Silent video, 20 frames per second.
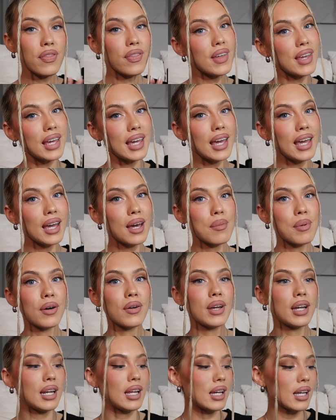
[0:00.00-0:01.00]
thinking
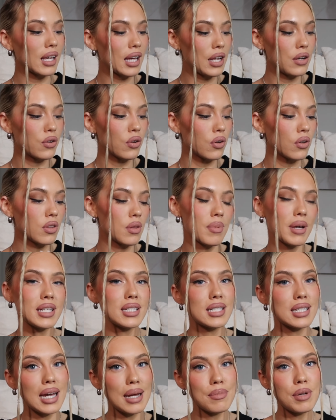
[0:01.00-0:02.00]
about getting a Kindle, the
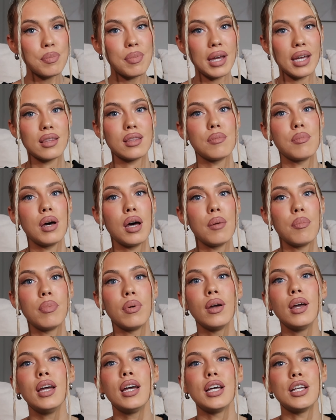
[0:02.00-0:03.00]
best time to pick them
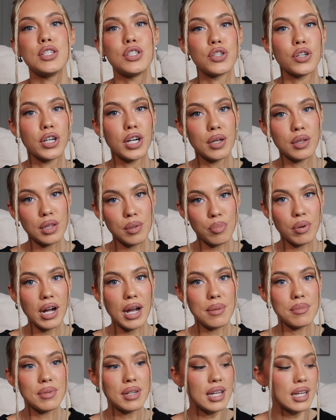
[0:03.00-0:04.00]
up is during the
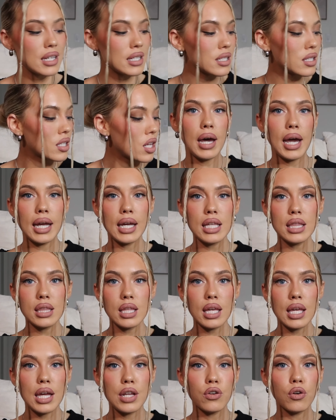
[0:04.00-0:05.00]
Prime days. I get the
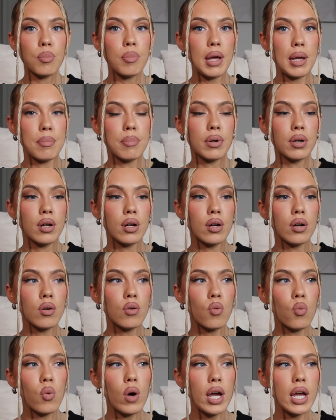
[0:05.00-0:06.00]
Kindle
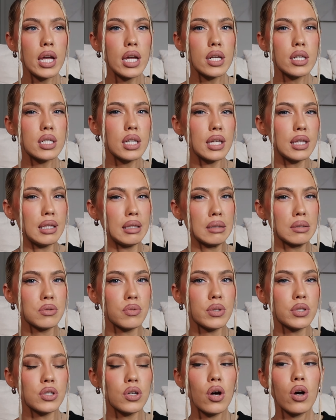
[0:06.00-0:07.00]
Paperwhite, I think that's
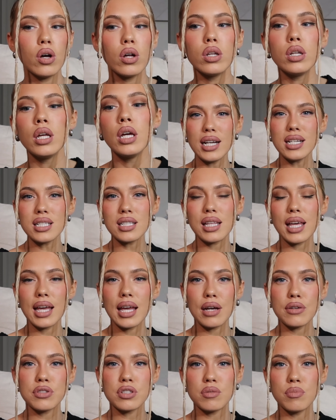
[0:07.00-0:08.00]
what it's called. I just
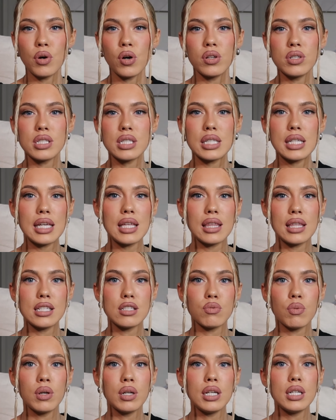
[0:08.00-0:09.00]
like how small and sleek
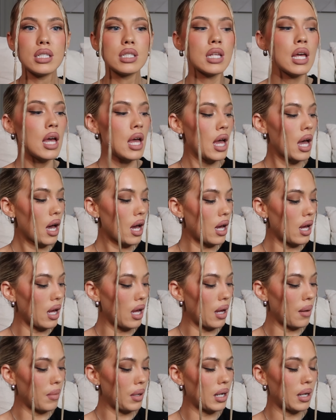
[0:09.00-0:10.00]
this one is.
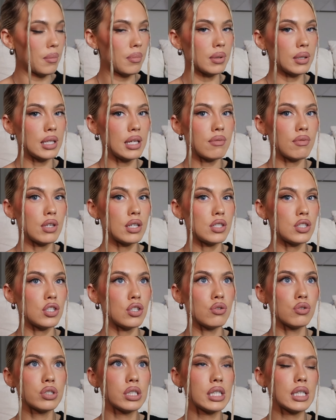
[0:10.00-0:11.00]
And I believe that it's
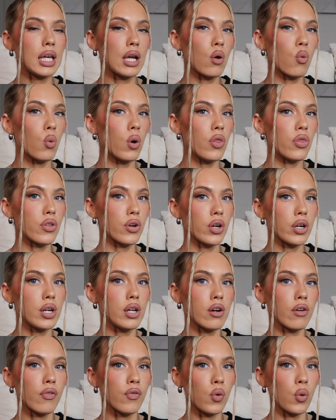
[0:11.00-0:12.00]
usually like
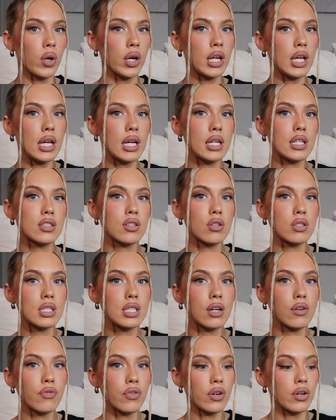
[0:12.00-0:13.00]
$130 or $40, and it's on
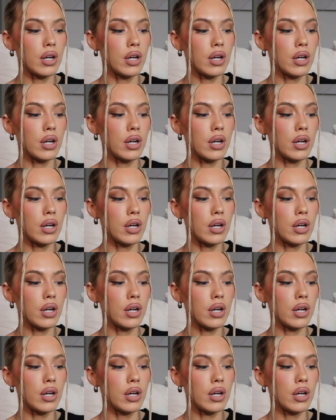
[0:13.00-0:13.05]
sale for